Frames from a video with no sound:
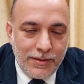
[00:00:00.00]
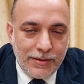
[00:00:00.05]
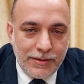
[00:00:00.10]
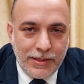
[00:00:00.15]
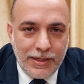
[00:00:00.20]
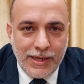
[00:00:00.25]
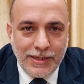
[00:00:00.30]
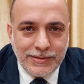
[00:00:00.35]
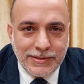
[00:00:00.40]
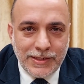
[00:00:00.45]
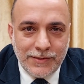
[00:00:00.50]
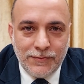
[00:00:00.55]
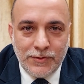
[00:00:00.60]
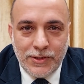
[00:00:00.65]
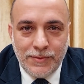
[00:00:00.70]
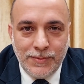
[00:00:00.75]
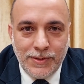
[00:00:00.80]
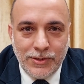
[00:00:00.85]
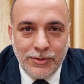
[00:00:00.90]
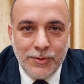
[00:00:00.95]
They ask him,
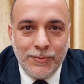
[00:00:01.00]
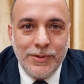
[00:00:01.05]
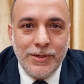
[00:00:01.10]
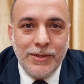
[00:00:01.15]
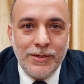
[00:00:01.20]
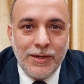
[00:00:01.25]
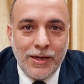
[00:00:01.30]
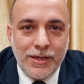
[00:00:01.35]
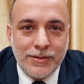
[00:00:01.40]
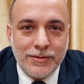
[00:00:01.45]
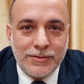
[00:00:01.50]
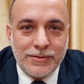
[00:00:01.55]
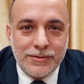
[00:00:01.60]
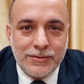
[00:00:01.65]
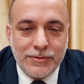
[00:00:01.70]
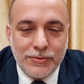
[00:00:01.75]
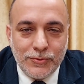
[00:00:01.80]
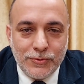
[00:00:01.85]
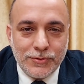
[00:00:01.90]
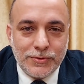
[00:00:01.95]
what do you mean? Nobody knows
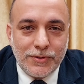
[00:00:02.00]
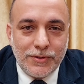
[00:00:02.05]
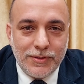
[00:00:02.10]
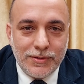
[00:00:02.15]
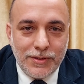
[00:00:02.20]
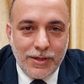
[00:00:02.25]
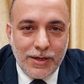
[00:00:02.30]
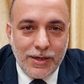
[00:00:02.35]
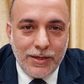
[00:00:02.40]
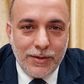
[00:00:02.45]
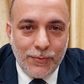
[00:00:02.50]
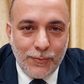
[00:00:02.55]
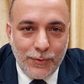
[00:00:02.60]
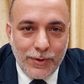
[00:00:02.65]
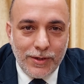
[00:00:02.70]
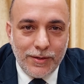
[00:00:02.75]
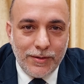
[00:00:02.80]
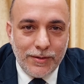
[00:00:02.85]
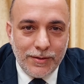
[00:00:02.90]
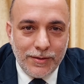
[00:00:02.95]
who's going to die
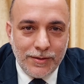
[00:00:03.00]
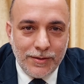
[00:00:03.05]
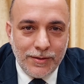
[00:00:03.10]
when.